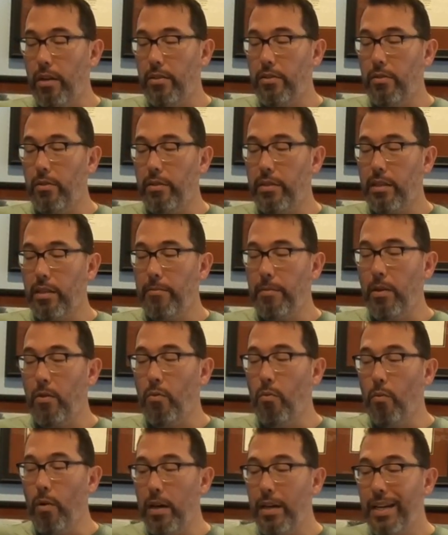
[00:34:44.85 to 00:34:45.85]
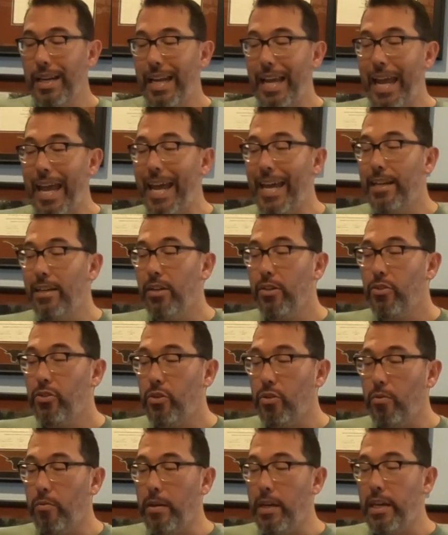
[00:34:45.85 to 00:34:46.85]
So it's going to be 1 and
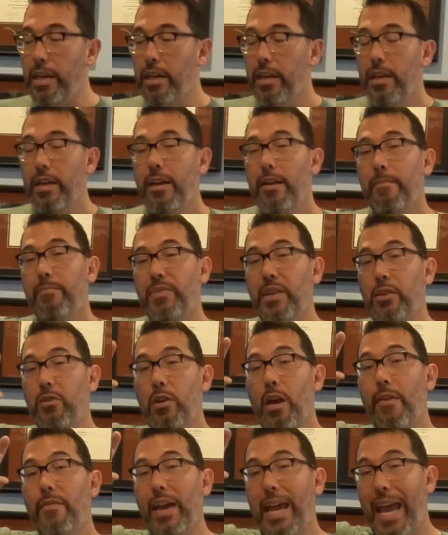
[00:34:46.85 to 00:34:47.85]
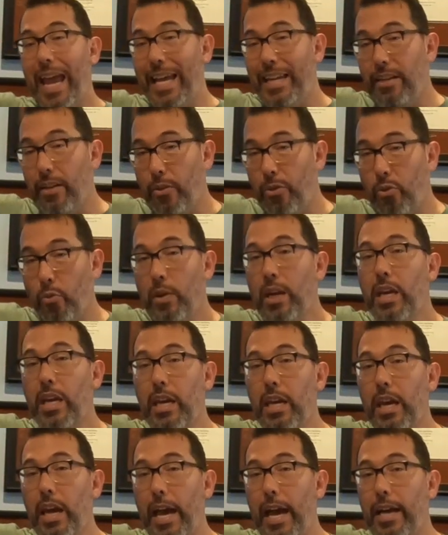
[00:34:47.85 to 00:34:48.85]
2 E. Then you have and 3
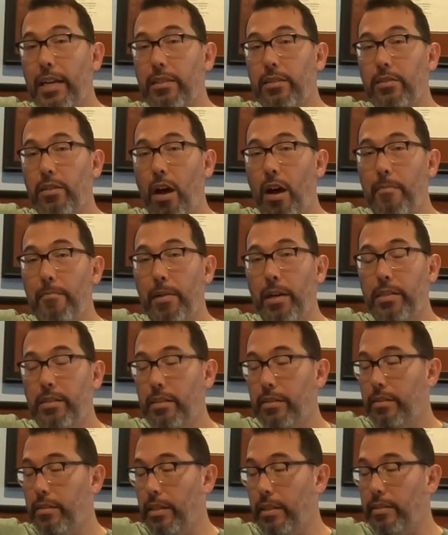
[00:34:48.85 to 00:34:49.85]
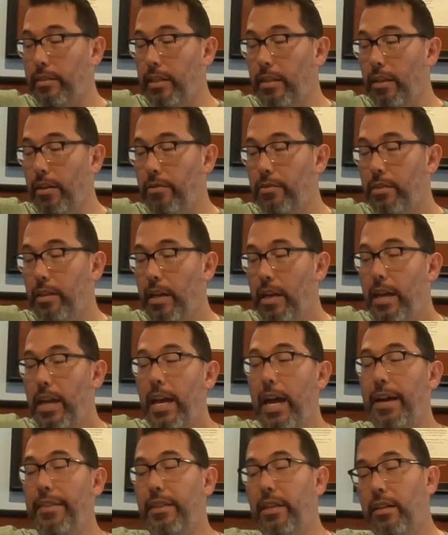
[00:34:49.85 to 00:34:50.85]
E as non-buzzes 60 notes,
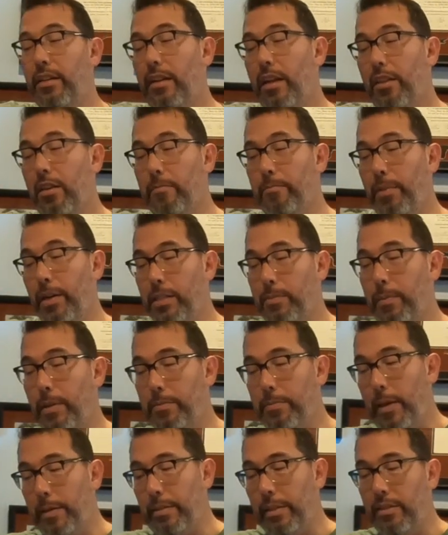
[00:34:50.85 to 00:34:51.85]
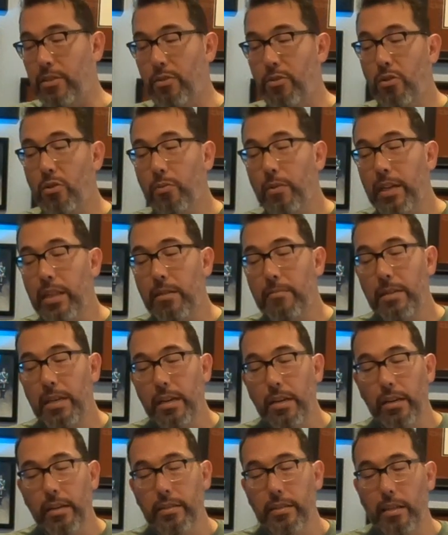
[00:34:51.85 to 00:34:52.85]
and then another buzz, buzz, buzz. So your rhythm
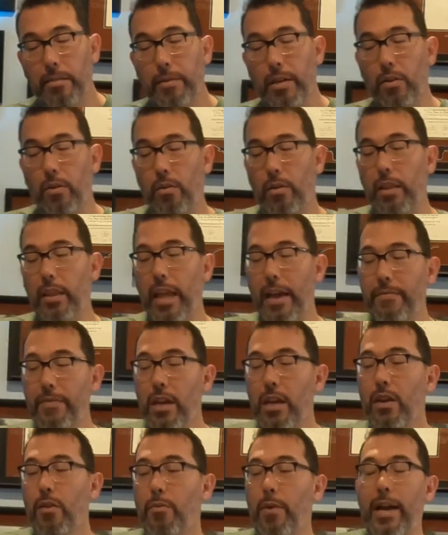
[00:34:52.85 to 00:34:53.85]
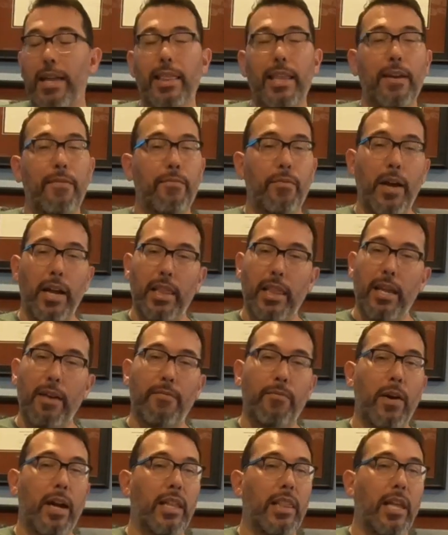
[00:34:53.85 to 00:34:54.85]
here is going to be left, right, left, right,
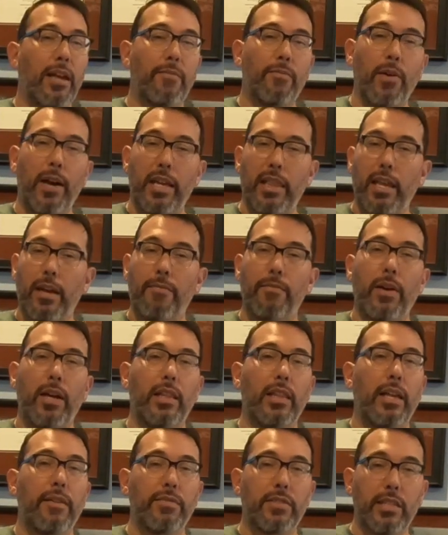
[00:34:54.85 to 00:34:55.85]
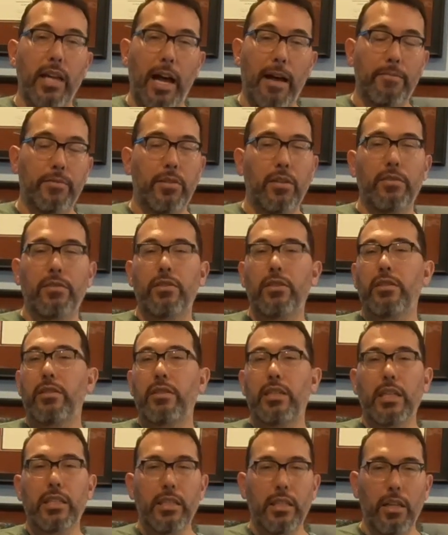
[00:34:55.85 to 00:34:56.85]
left, right, left, right, left, right, left, stop. So it's
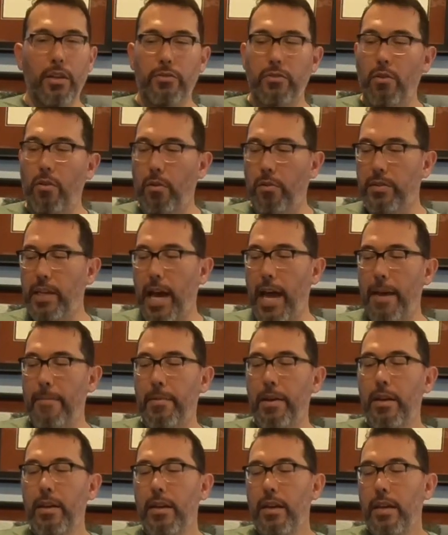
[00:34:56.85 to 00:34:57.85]
just 60 notes the whole time.